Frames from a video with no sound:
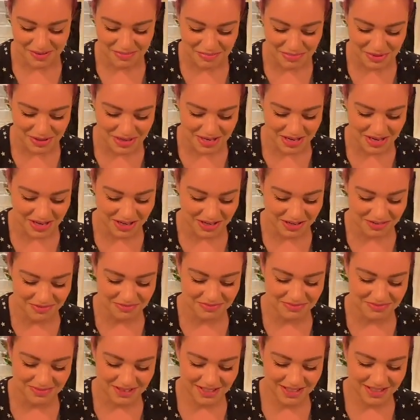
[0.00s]
But you know,
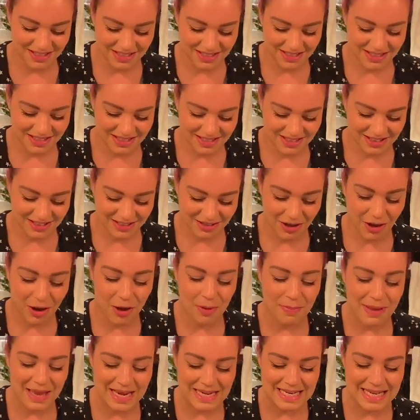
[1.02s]

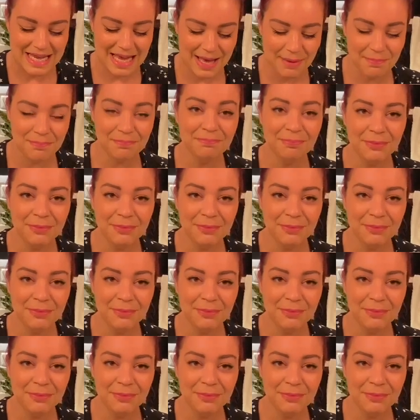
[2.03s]
carpe diem.